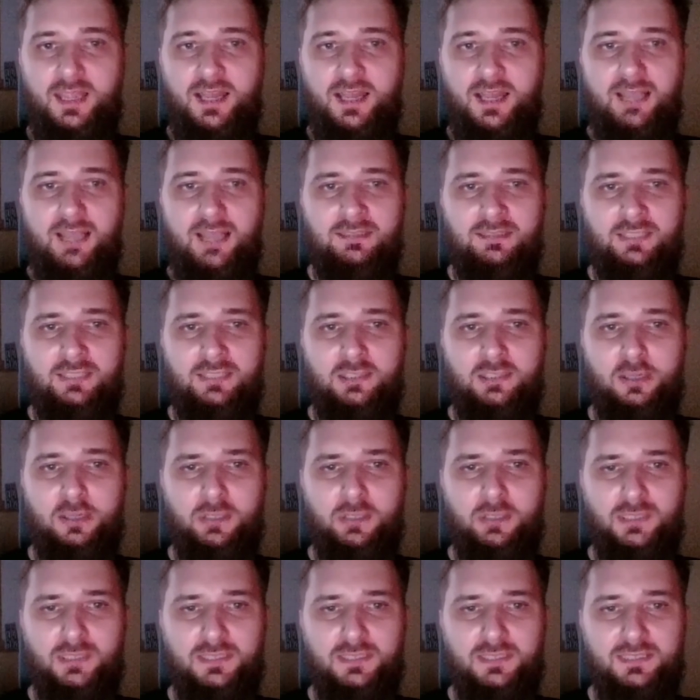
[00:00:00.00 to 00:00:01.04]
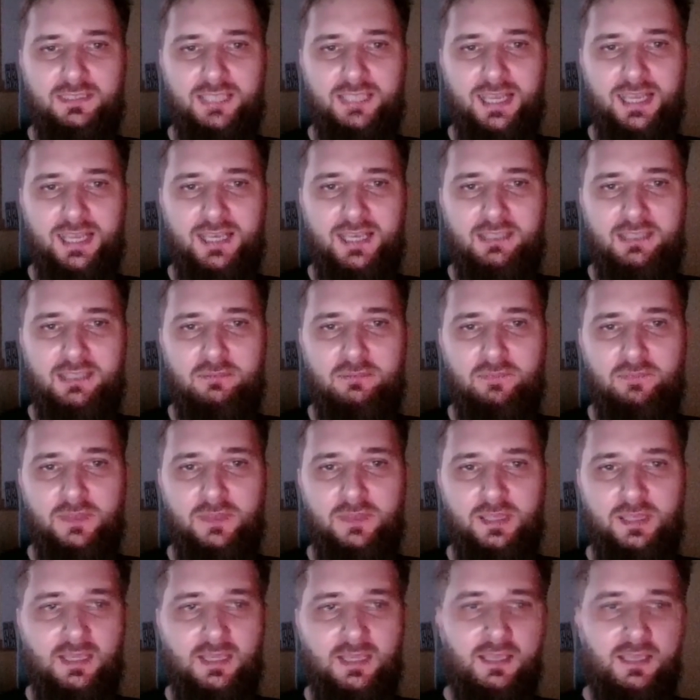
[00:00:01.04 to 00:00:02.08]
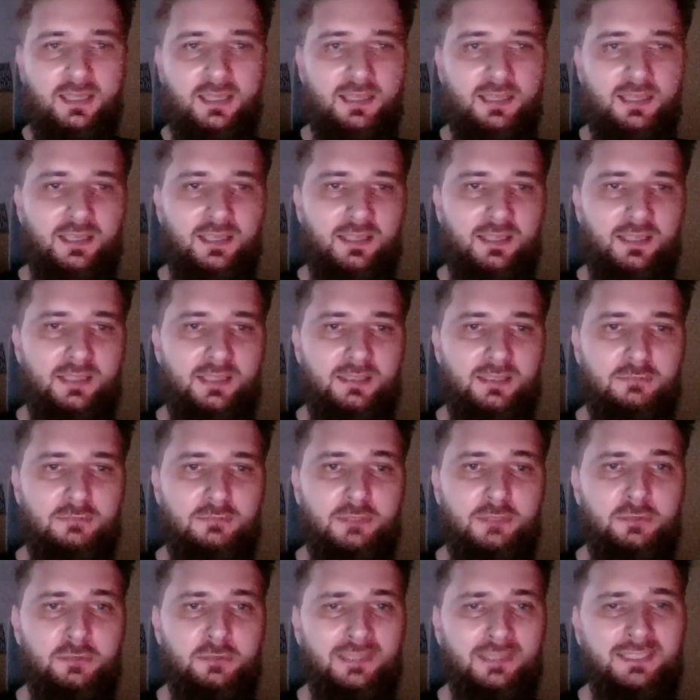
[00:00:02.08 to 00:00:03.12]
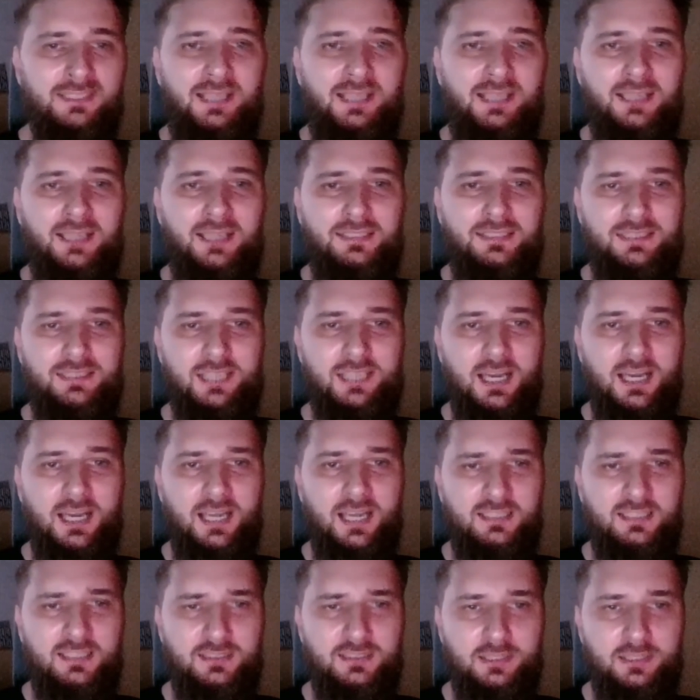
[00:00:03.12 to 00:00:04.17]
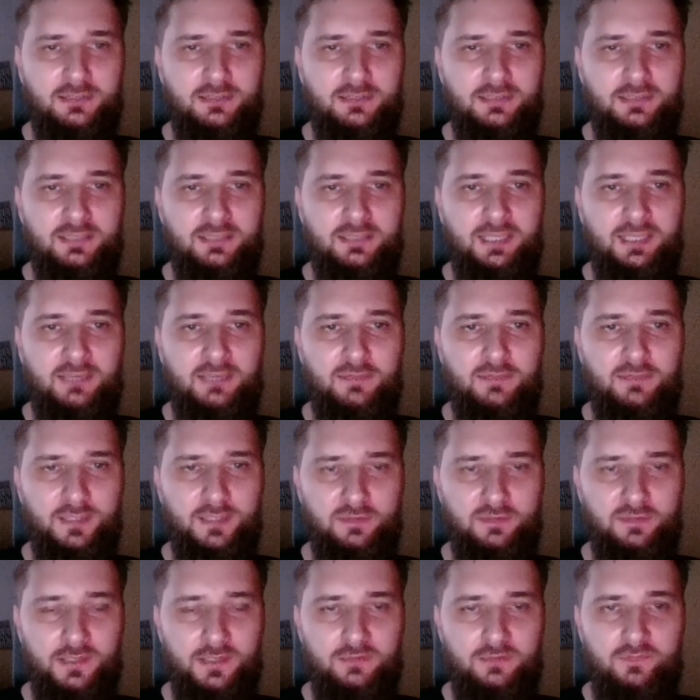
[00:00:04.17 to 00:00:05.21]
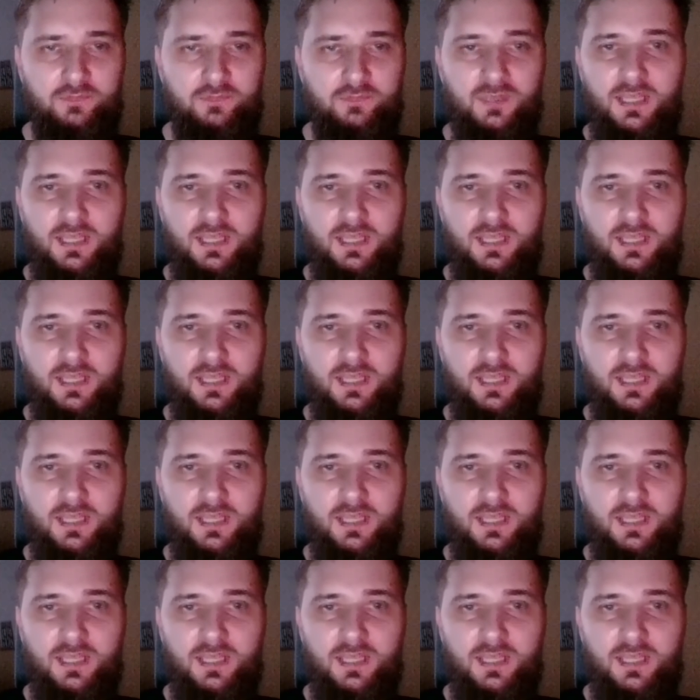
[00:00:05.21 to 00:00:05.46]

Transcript: And the lawyers there, when we analyze the answers that they have given,